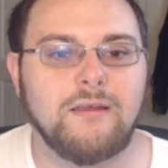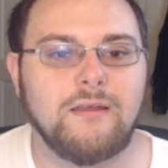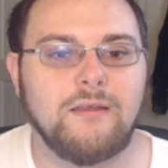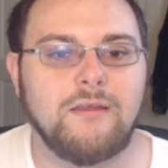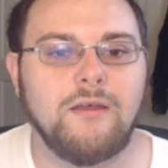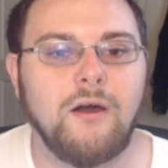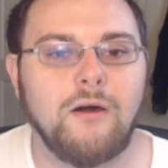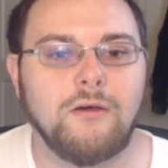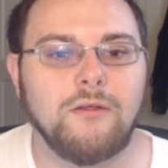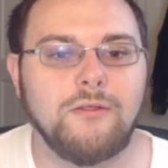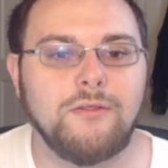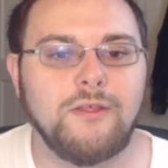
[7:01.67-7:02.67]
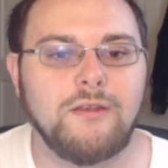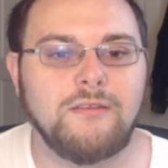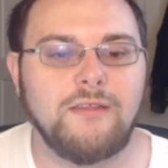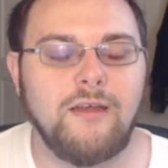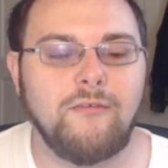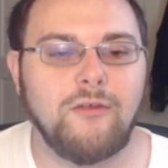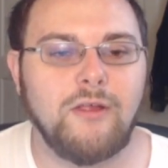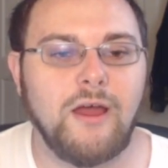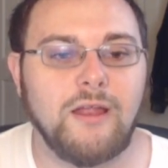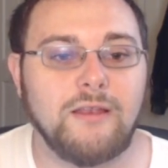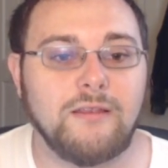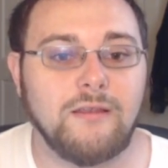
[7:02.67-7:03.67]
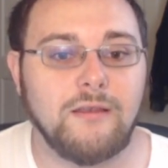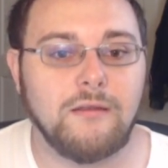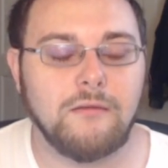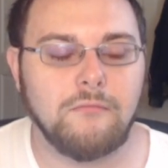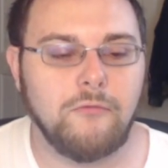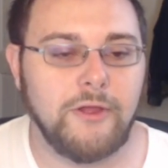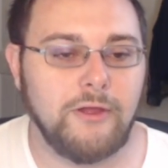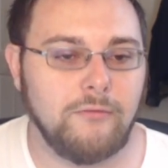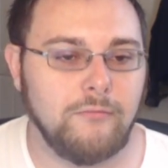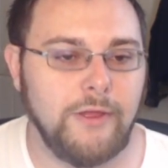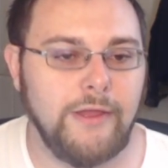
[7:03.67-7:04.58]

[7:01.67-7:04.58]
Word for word: call the devil hunt. Well,